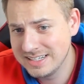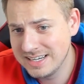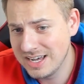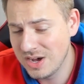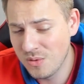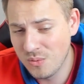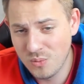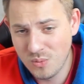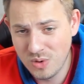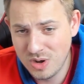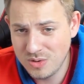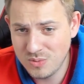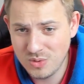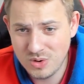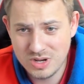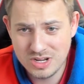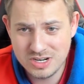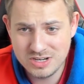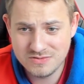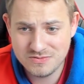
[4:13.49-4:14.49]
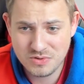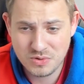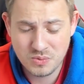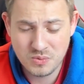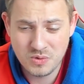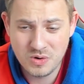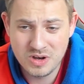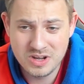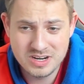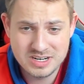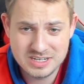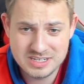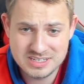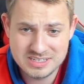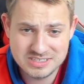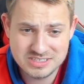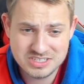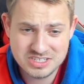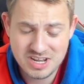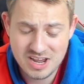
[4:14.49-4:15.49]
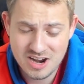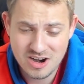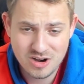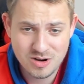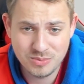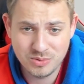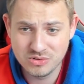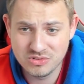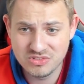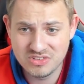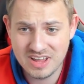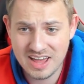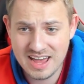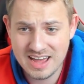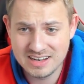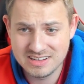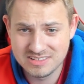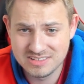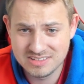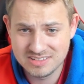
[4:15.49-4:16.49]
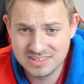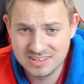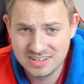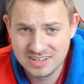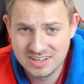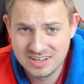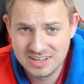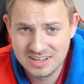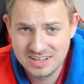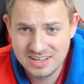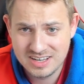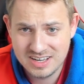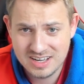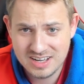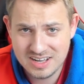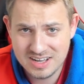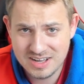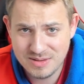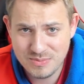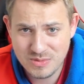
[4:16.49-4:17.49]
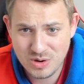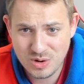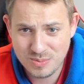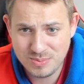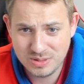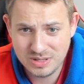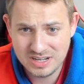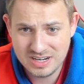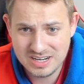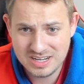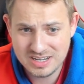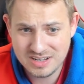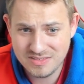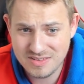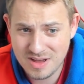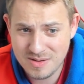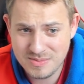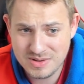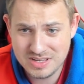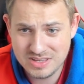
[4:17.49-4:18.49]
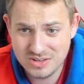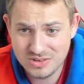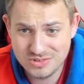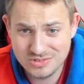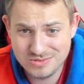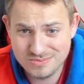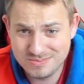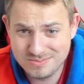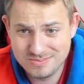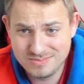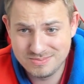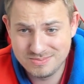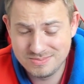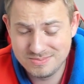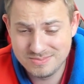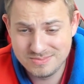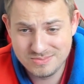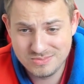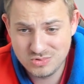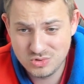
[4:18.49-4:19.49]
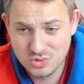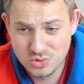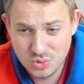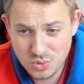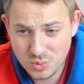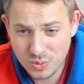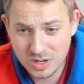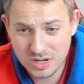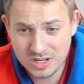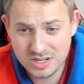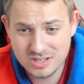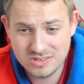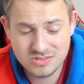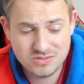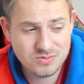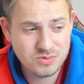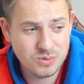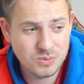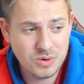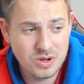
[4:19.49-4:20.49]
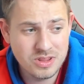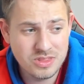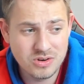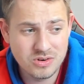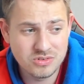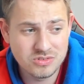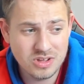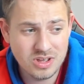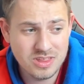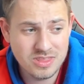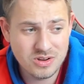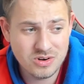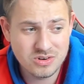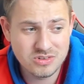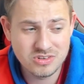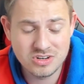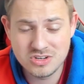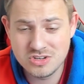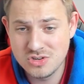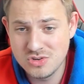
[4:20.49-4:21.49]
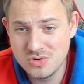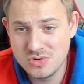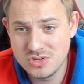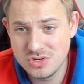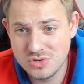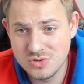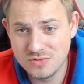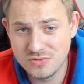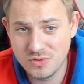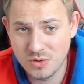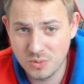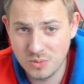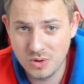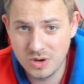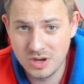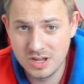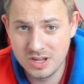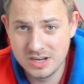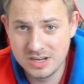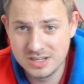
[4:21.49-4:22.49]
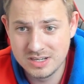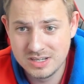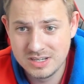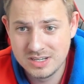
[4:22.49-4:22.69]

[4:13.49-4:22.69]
A 1/1 for 1 is terrible stats. There are plenty of, there's 2 1s for 1. There is a 2/2 for 1